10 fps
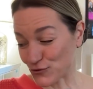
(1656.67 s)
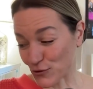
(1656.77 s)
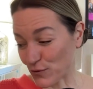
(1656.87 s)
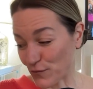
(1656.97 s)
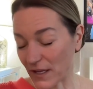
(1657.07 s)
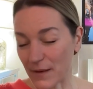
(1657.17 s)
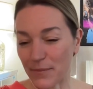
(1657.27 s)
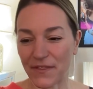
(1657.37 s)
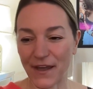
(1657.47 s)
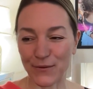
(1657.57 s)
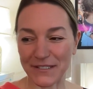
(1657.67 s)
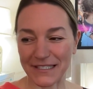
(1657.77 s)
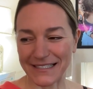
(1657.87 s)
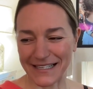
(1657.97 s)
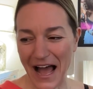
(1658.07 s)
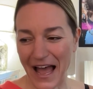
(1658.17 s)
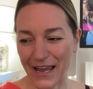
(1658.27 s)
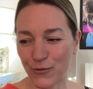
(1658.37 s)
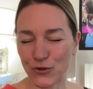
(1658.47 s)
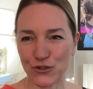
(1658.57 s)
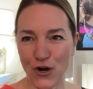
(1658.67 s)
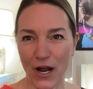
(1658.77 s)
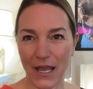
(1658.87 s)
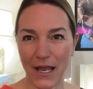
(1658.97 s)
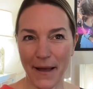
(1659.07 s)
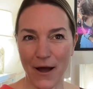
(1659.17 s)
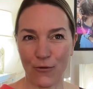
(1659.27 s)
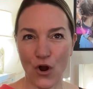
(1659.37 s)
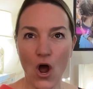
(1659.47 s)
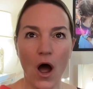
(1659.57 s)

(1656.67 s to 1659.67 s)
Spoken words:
truthfully, but there was this guy who was talking about,